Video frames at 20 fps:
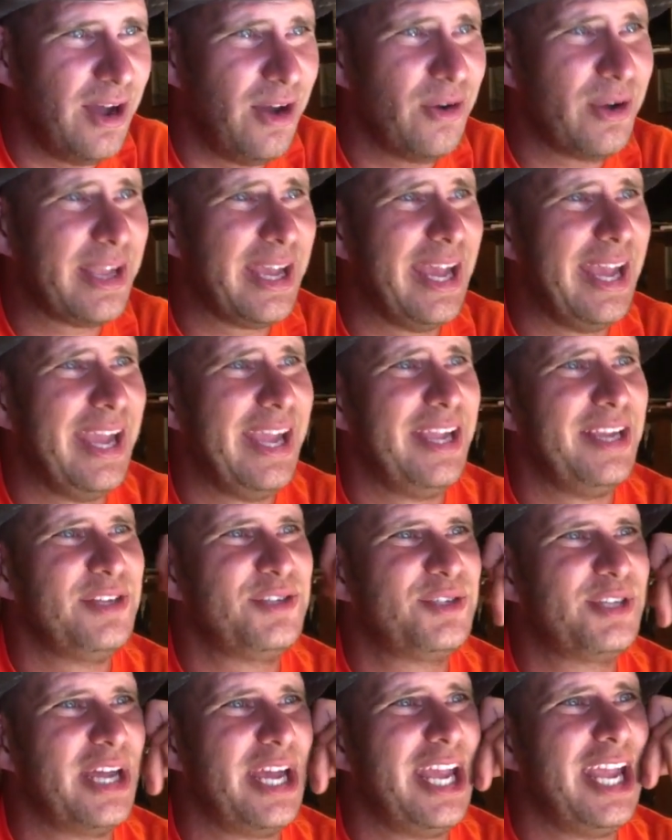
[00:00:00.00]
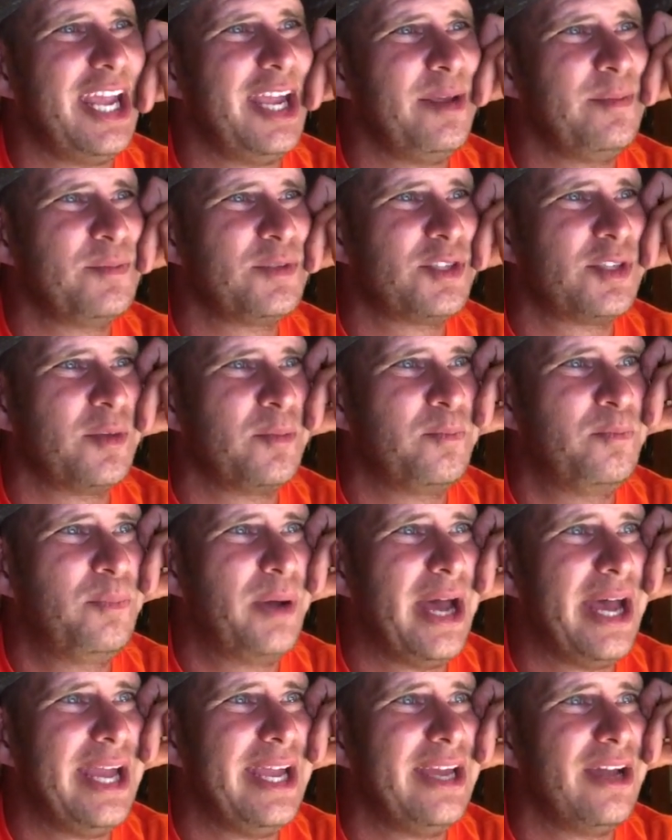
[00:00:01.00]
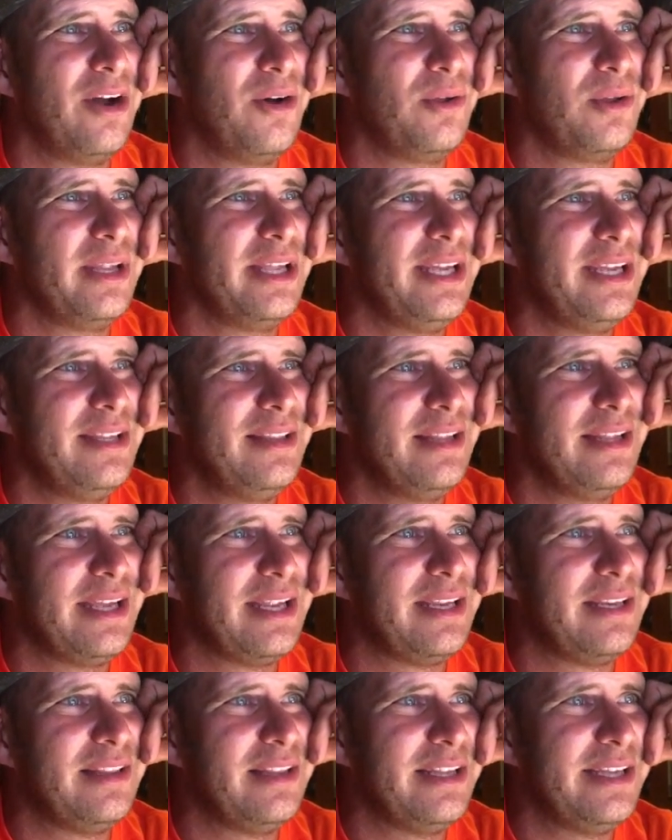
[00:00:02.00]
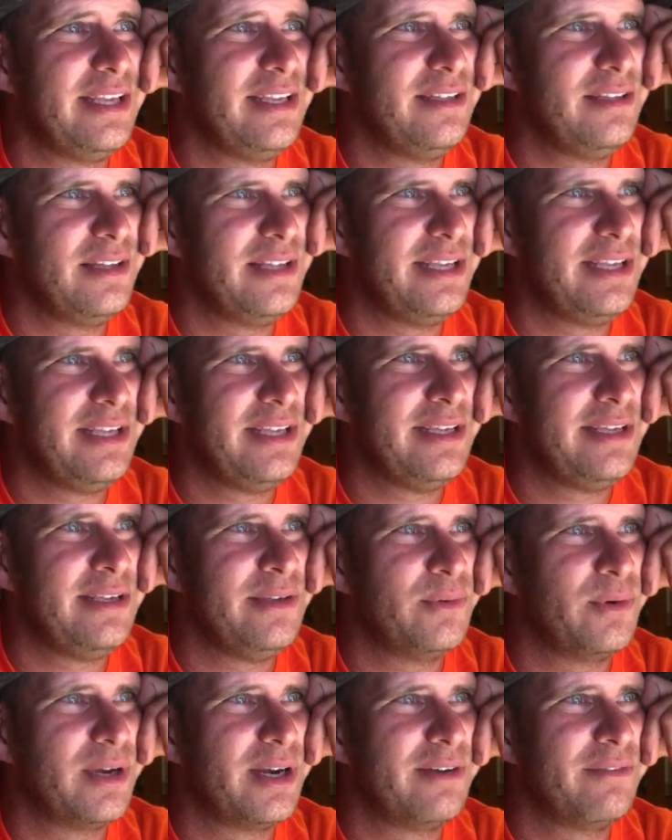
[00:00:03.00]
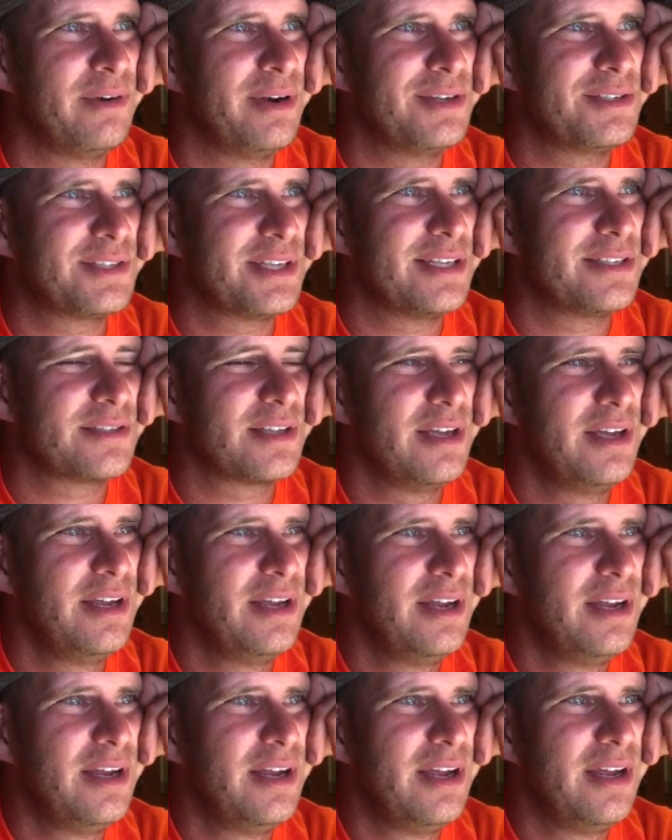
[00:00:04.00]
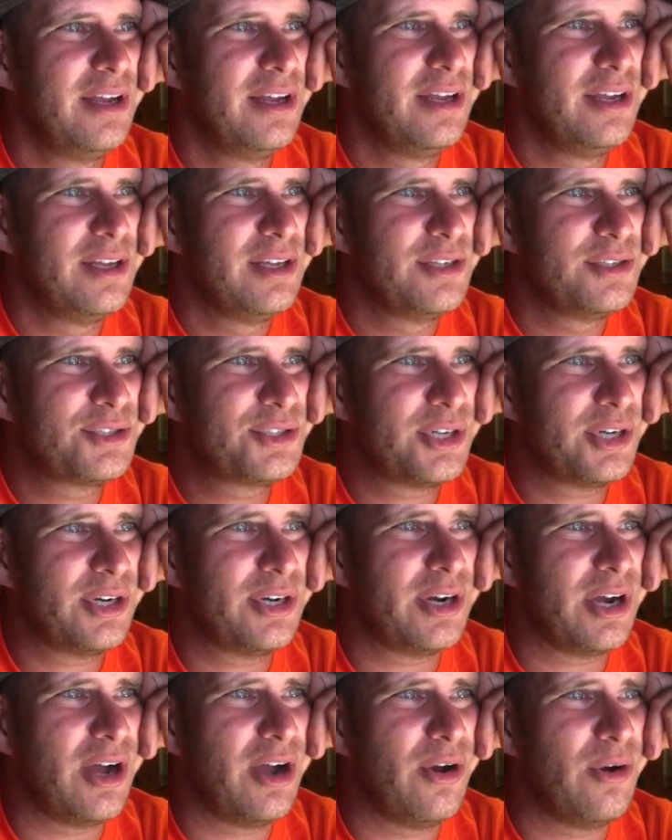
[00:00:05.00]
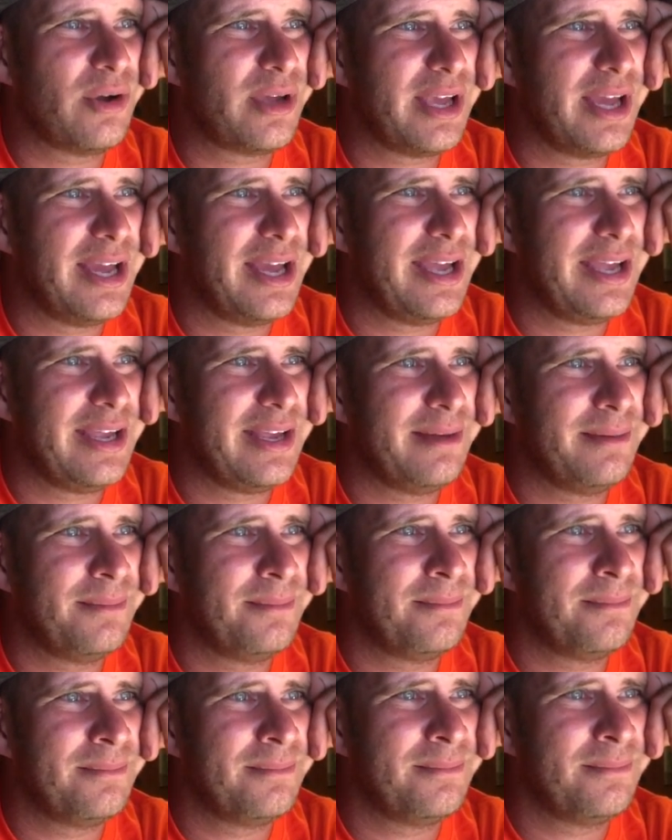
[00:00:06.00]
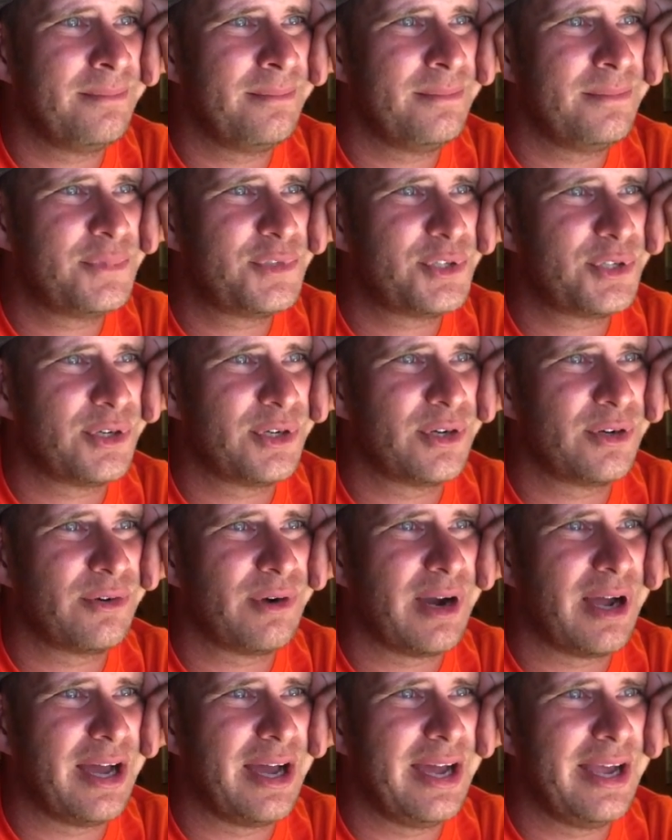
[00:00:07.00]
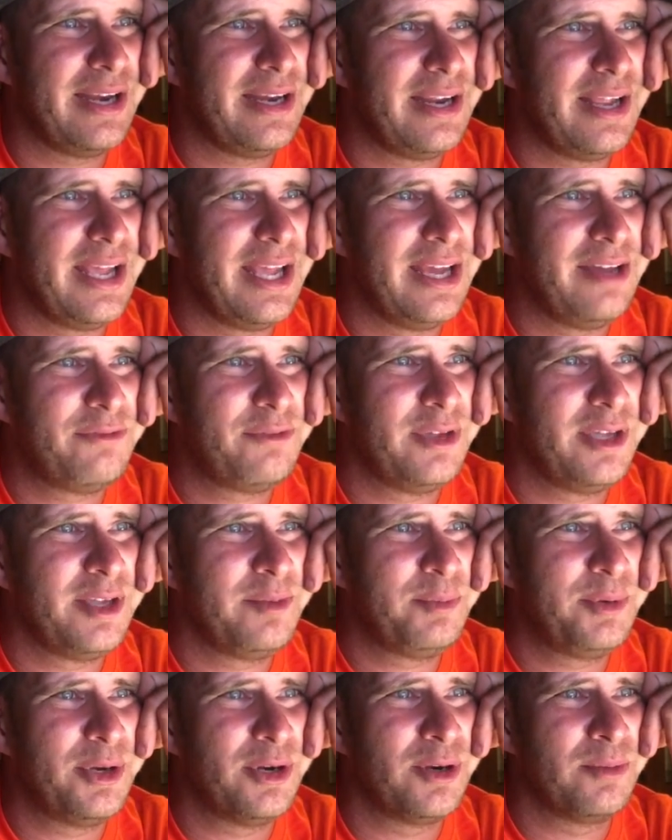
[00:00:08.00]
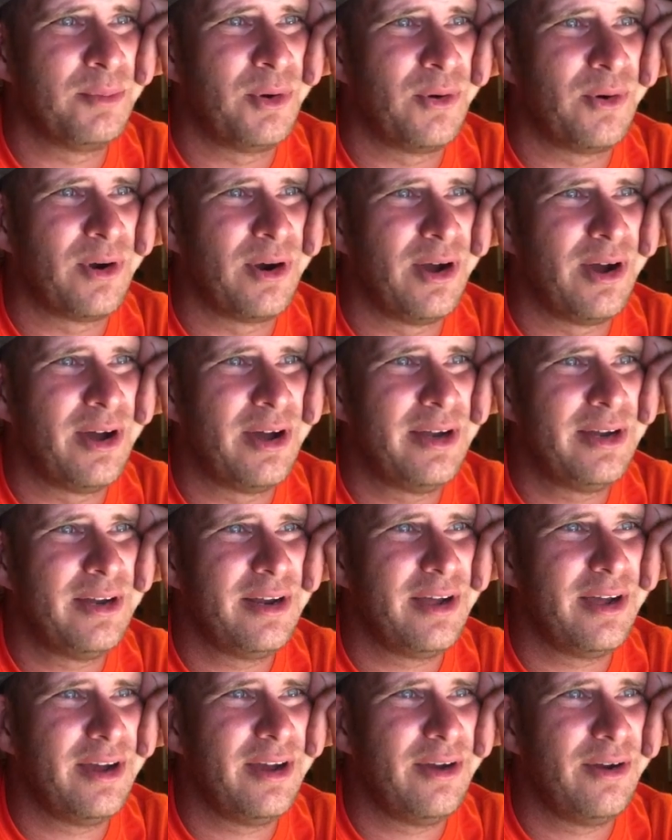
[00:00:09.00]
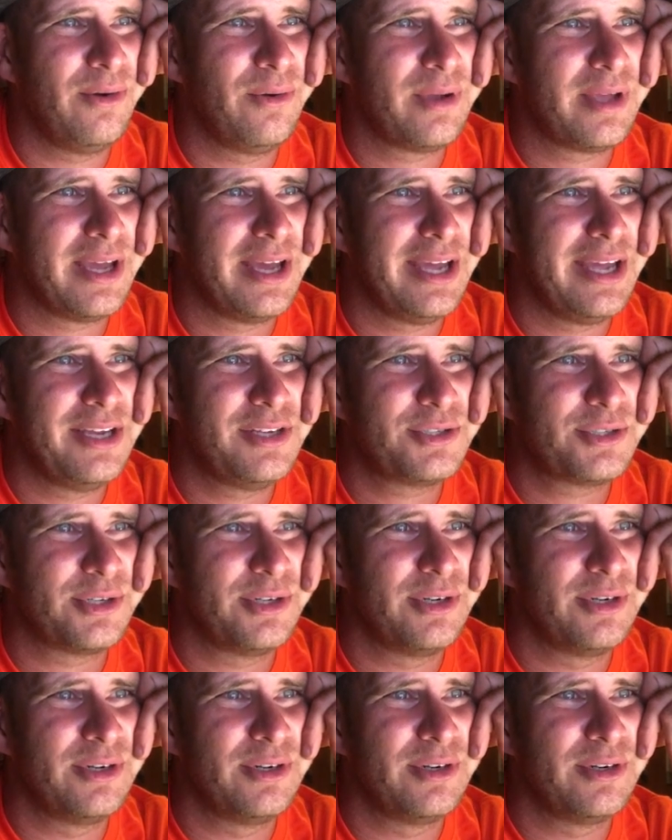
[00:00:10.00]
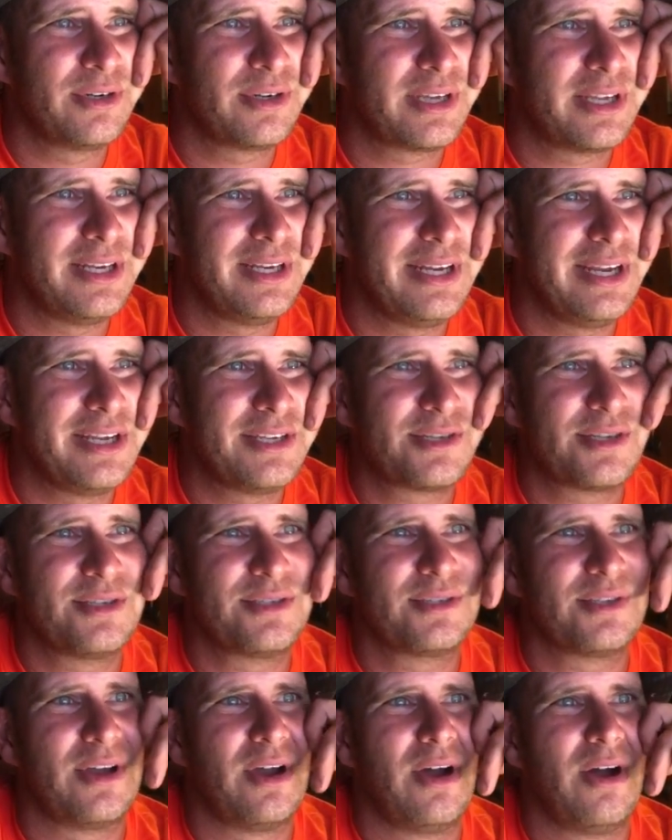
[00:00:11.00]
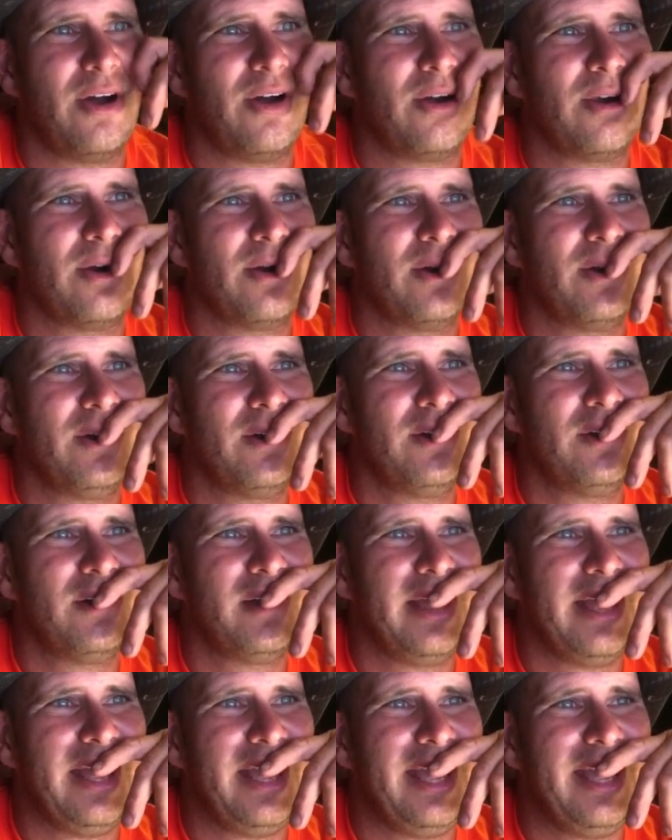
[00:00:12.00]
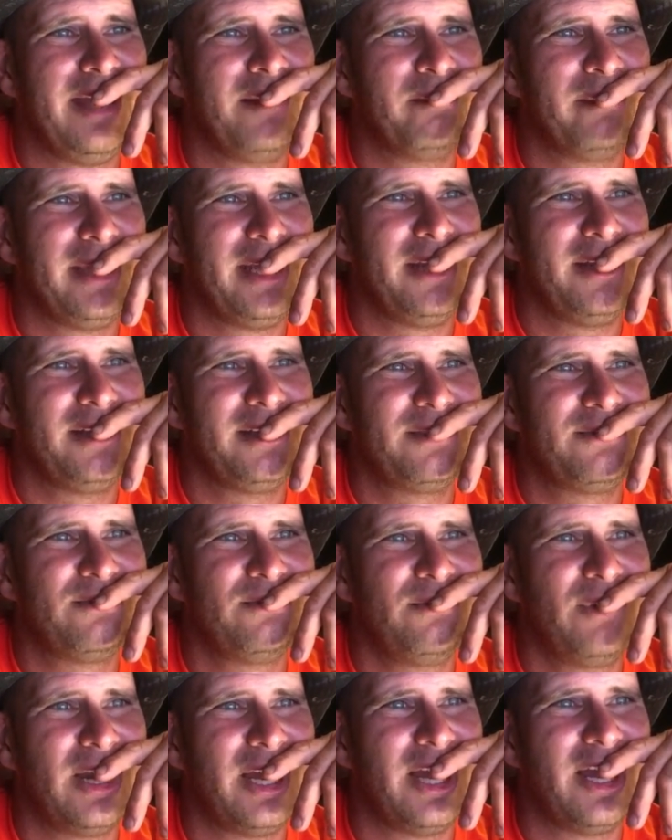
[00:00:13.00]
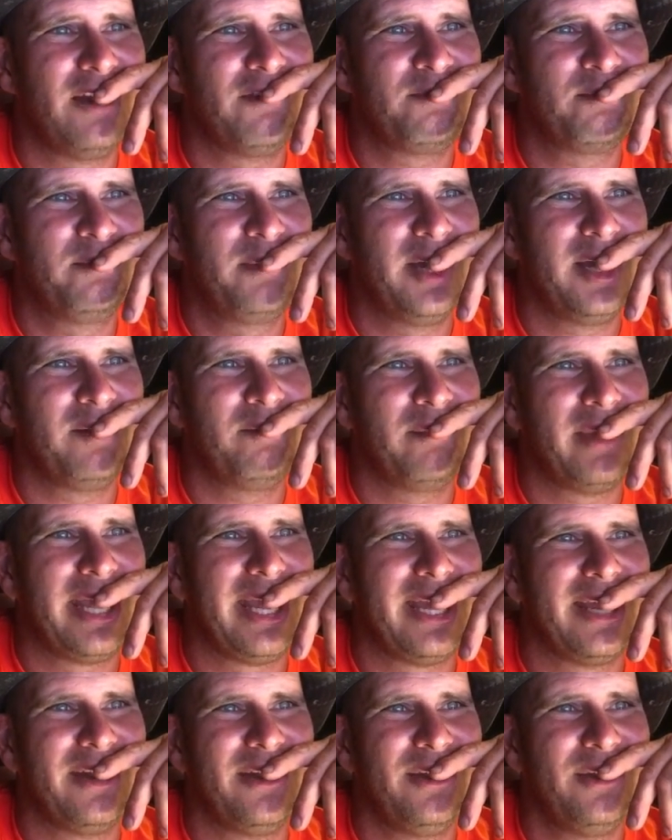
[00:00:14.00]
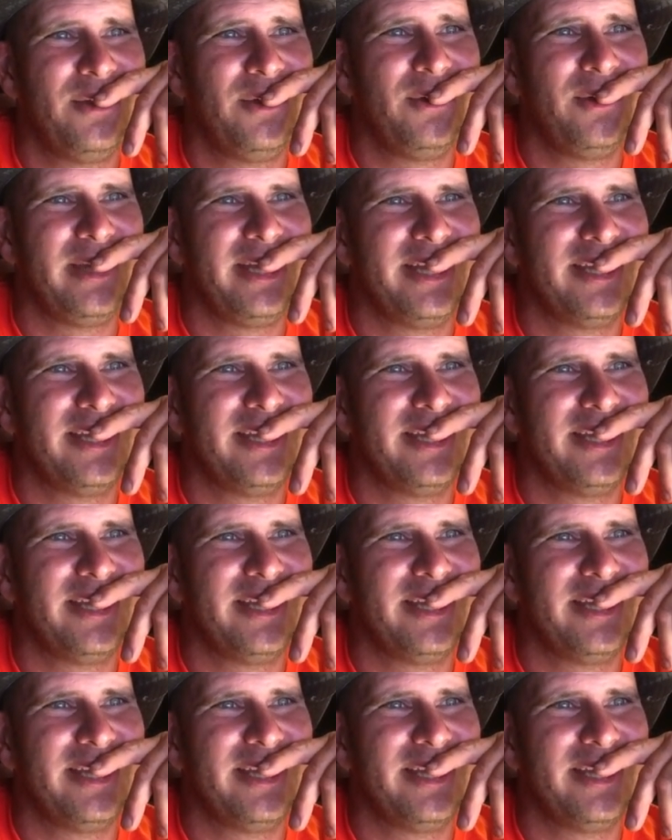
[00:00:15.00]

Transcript: Okay, James Paoli, Lee, whatever it says. Sure, okay, sure, right. Effing pure moron. Okay, sure, conditions are and be rough, but man, who